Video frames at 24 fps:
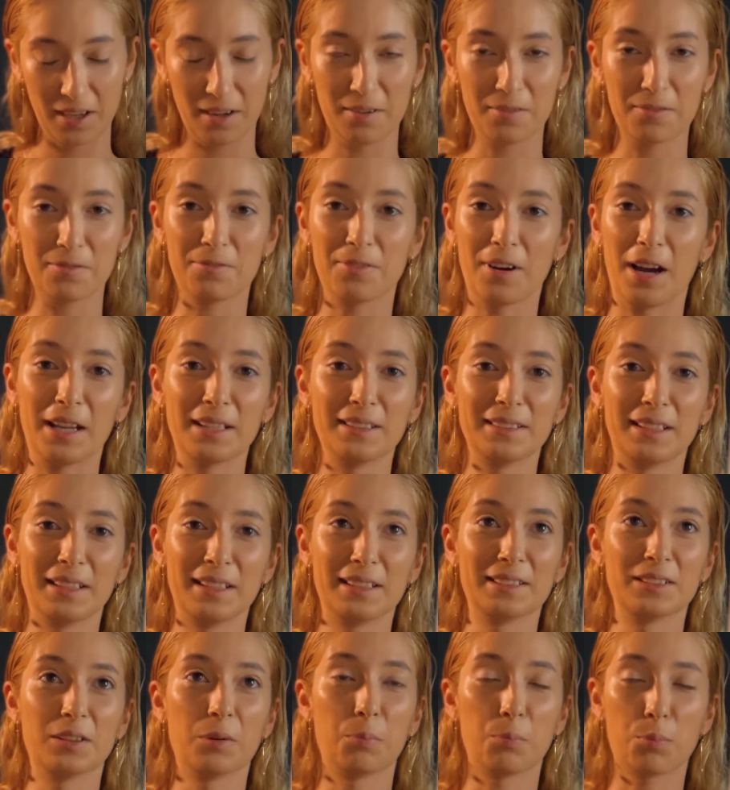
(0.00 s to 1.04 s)
finding
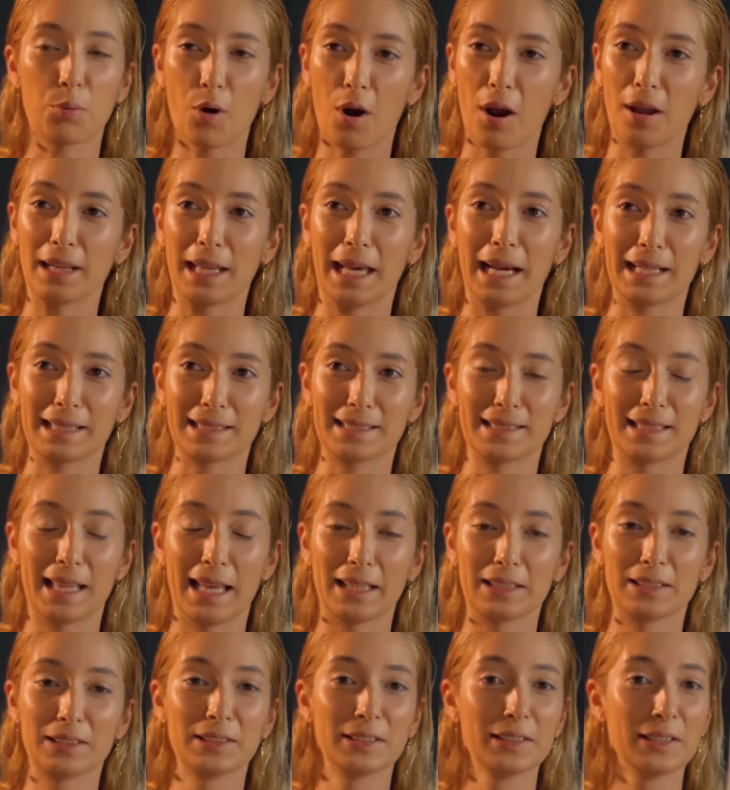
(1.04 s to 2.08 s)
the products
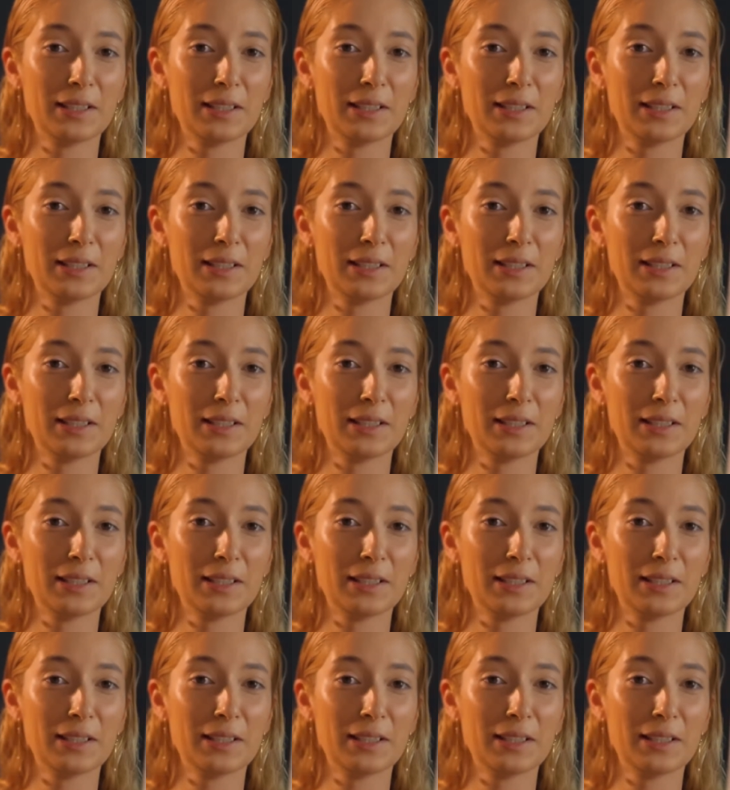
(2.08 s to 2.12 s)
that